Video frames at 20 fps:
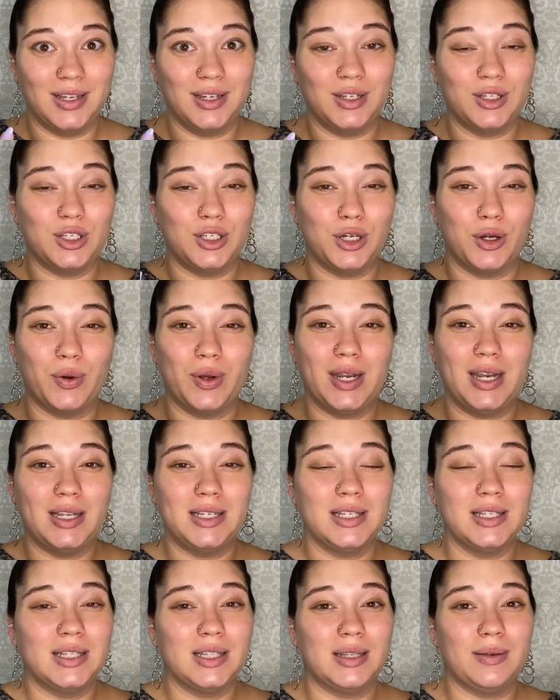So it
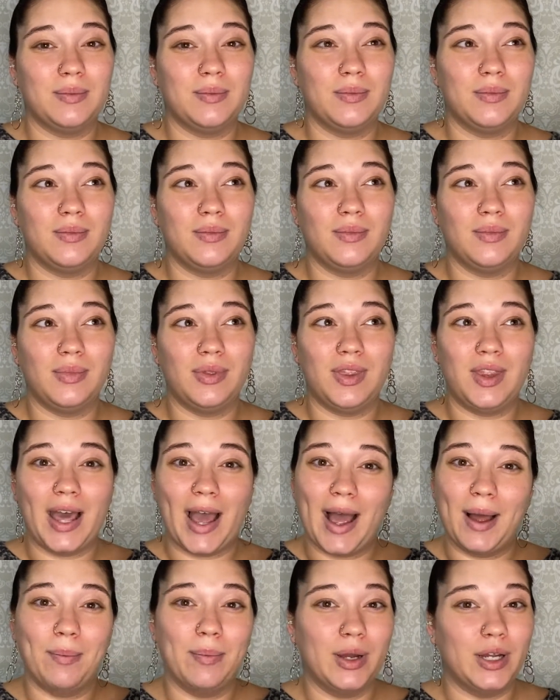isn't
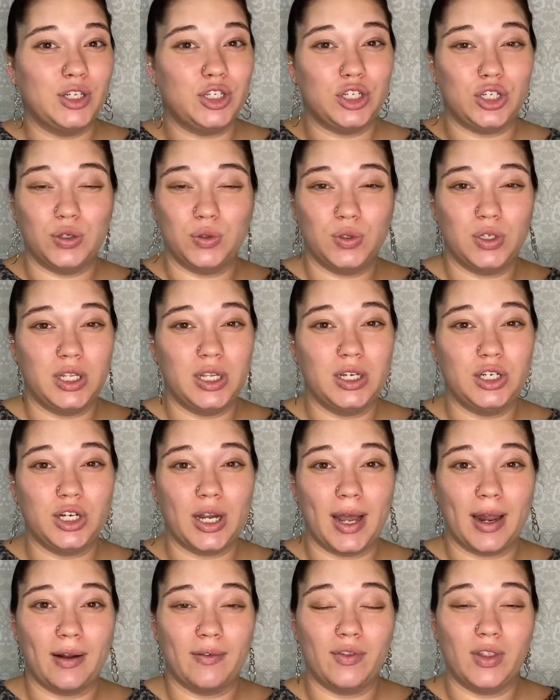that much usage
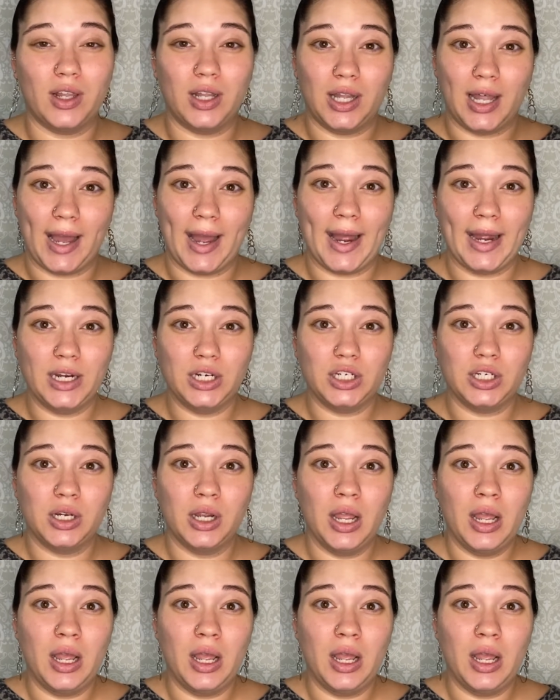out of the lash,